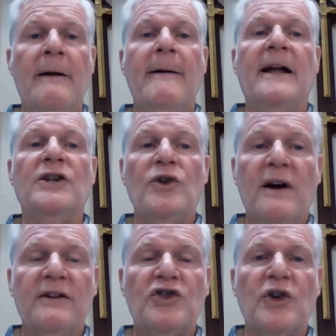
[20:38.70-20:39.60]
and you have
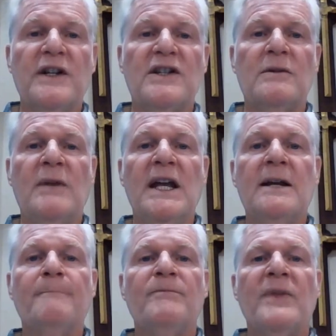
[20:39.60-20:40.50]
a choice to make
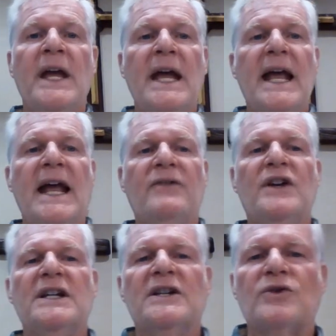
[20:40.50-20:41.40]
and
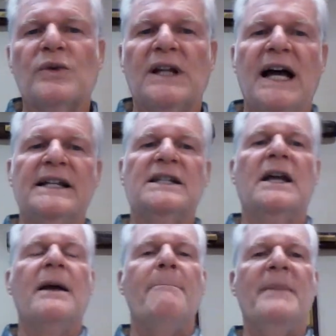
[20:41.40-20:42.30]
the Israelites
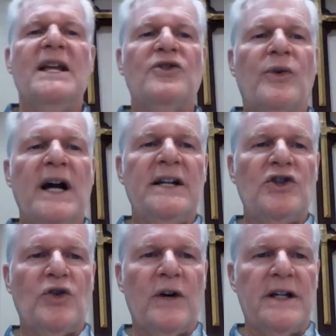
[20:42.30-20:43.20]
made the right
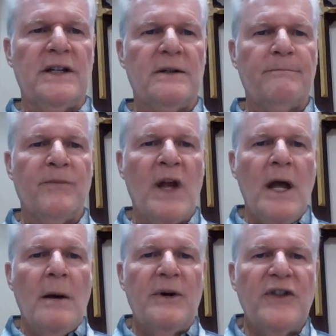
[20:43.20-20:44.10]
choice.
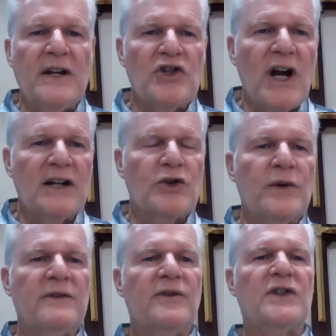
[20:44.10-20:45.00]
But then Joshua
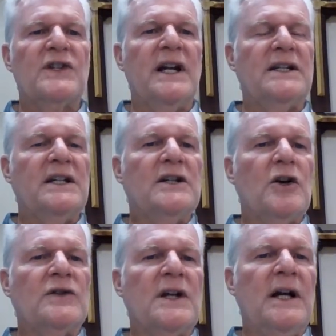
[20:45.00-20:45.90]
in verse 19
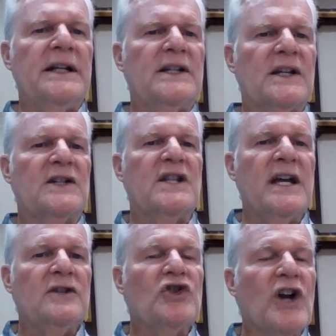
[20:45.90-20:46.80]
goes on. He says,
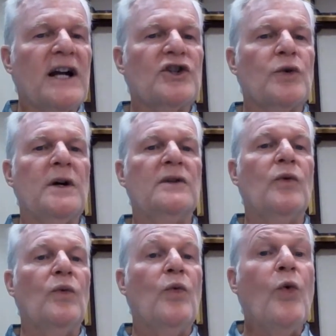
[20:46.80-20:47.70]
Then Joshua
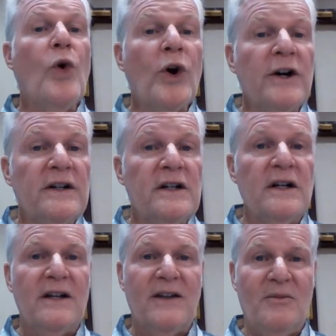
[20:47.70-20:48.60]
warned
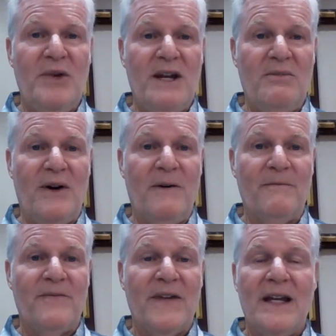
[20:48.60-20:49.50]
the people.
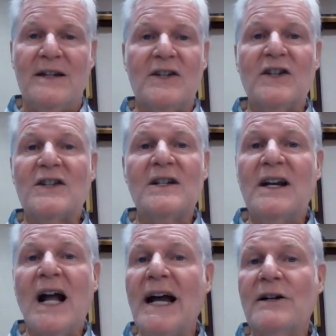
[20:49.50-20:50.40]
This isn't an
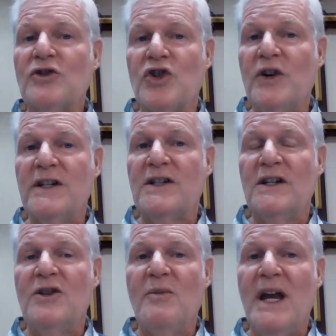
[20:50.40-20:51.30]
idle choice that
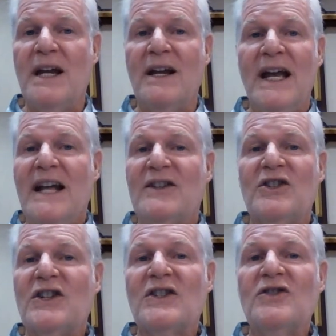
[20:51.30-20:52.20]
you make. This
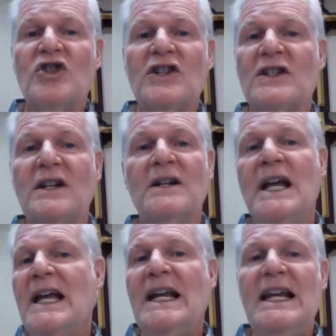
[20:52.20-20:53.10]
isn't just an
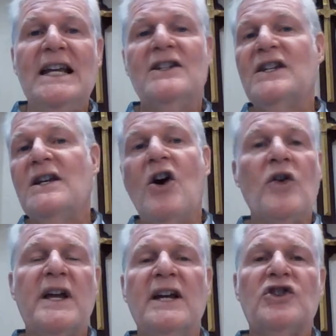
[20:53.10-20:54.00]
easy,
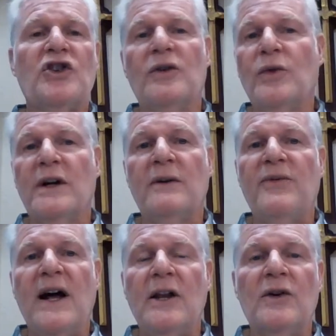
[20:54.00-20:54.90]
okay, sure, we're going to
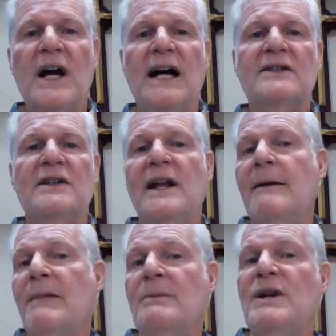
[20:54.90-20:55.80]
follow God today,
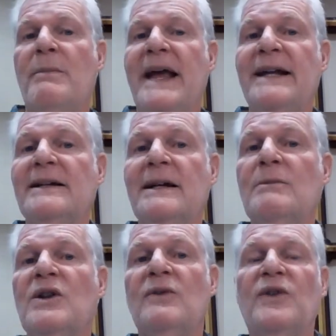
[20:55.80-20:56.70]
maybe abandon him
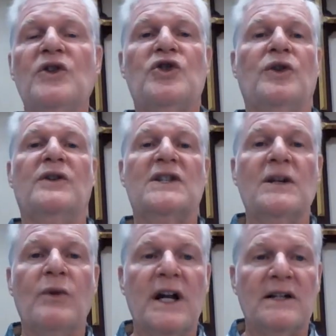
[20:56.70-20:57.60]
in the future or see
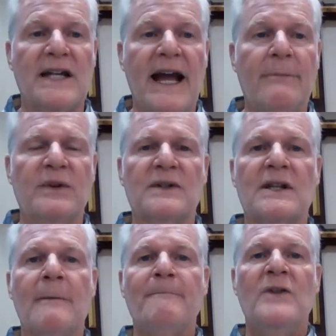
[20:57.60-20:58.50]
what else happens.
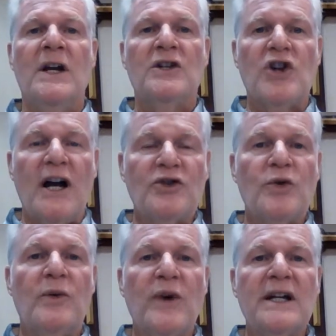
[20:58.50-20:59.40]

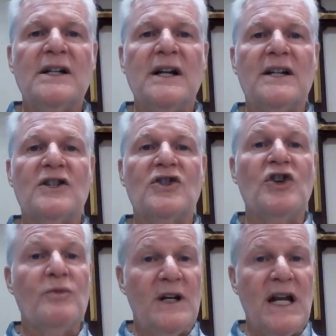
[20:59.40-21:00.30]
Joshua recognizes
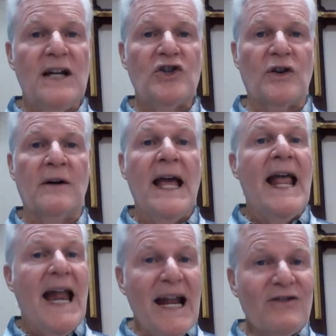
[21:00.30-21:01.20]
human nature
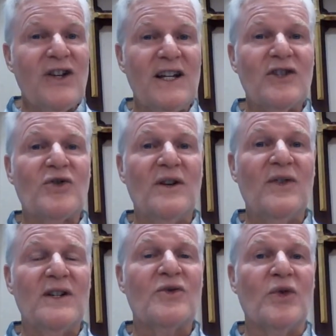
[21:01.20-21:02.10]
and the history of
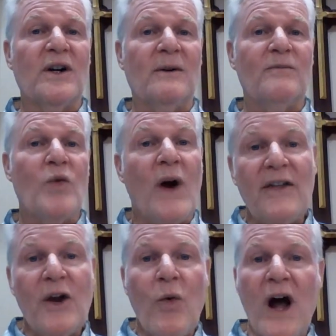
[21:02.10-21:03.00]
Israel, why
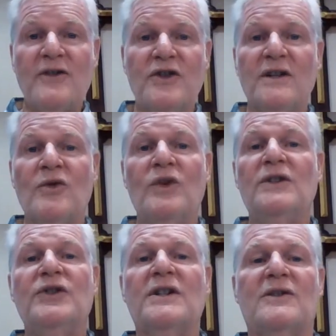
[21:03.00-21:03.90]
they wandered in the wilderness